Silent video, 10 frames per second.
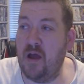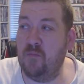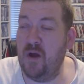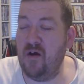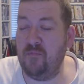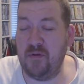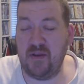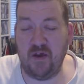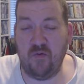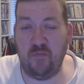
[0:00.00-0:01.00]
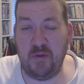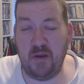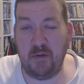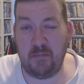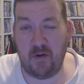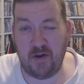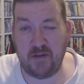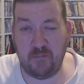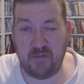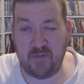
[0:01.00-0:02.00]
well have been ill, been a bit behind in
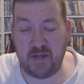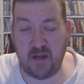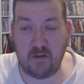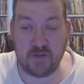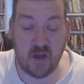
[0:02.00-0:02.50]
the videos.